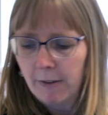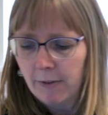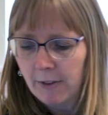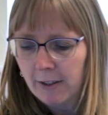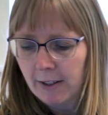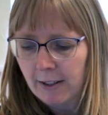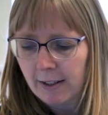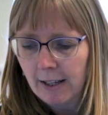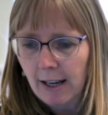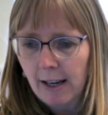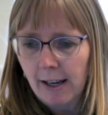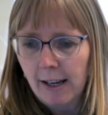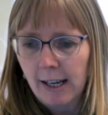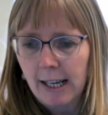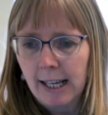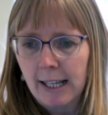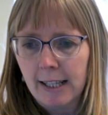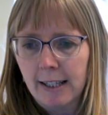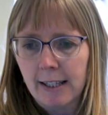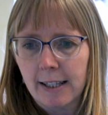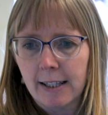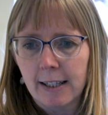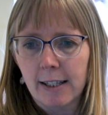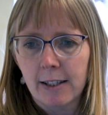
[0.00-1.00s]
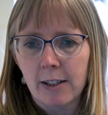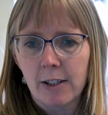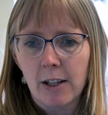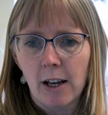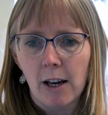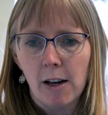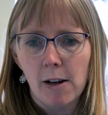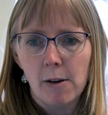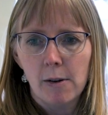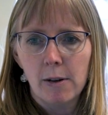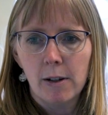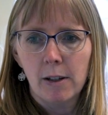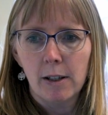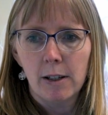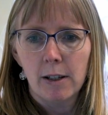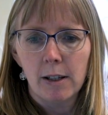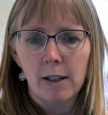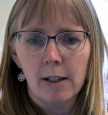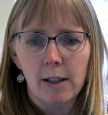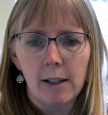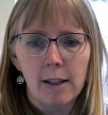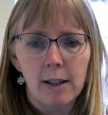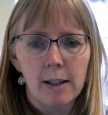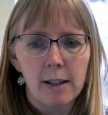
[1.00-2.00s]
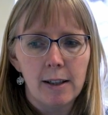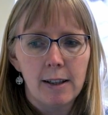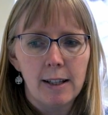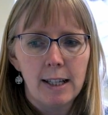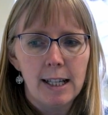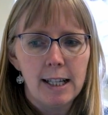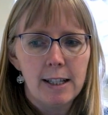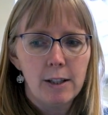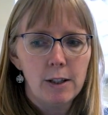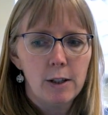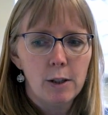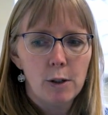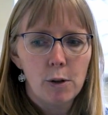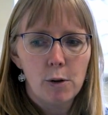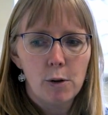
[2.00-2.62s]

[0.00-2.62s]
of the sites. So these are the